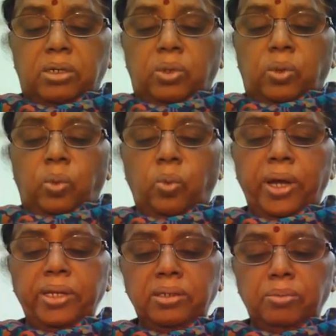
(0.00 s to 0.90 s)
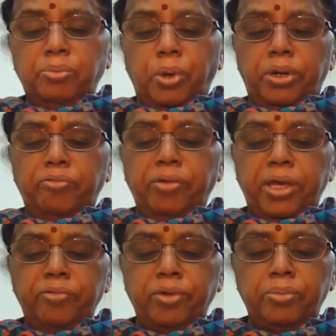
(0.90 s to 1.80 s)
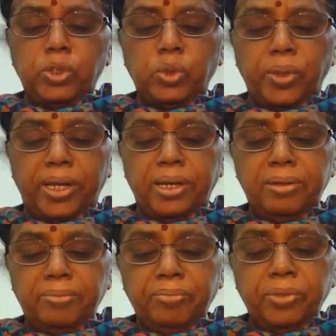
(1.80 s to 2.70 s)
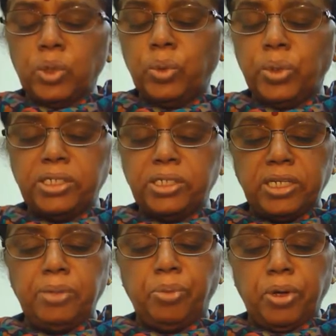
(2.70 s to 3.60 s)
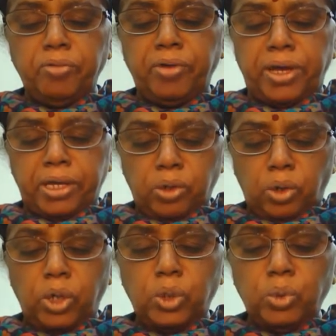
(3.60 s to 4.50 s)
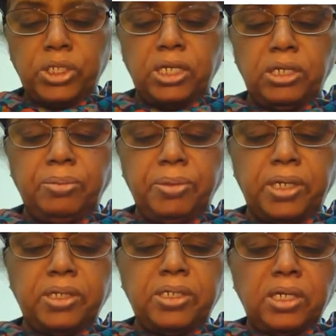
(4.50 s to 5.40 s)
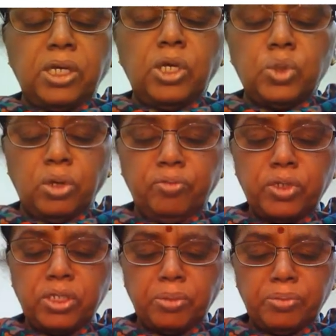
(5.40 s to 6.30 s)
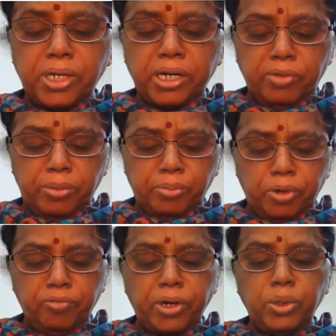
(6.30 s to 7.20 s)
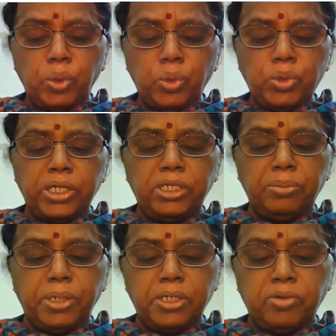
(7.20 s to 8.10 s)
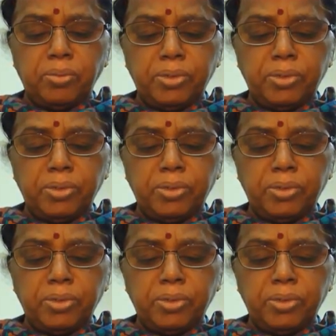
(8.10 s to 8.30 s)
1.5 from 12, you get 10.5 or 2 centimeters. So if you subtract 1.5 to 2 centimeters from this